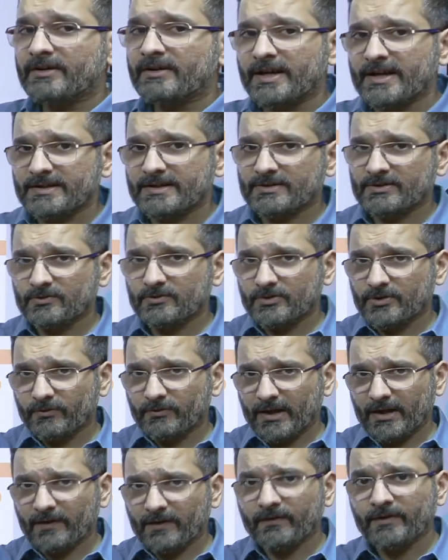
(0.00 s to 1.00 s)
raised to
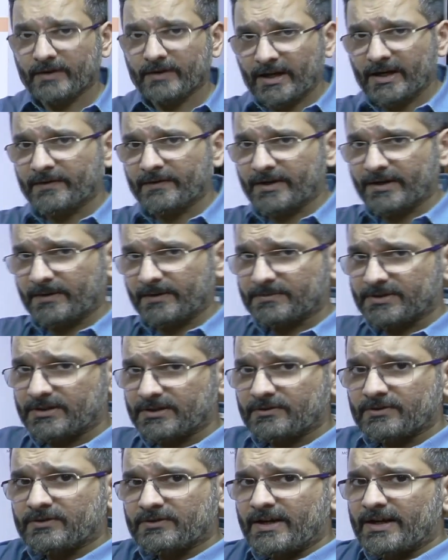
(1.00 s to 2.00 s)
12. Relevant
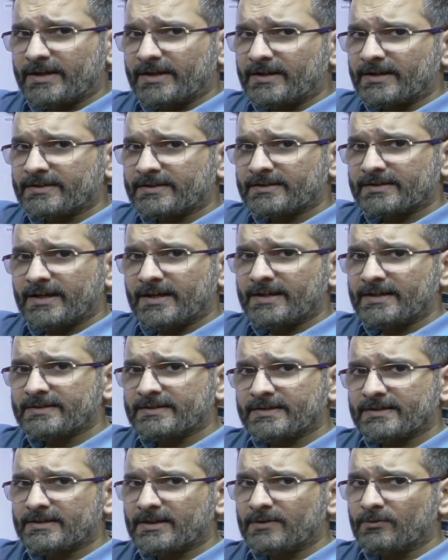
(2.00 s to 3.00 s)
MCQ. So
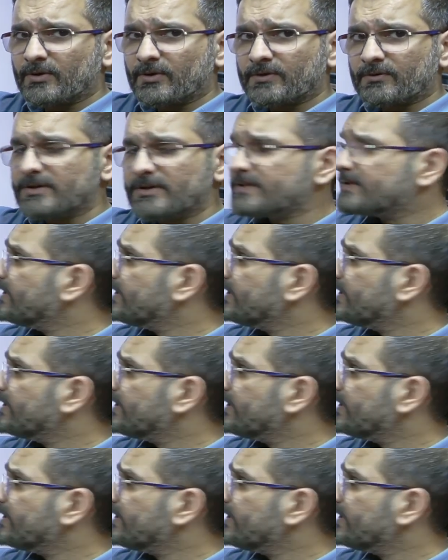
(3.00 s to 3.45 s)
1860, what was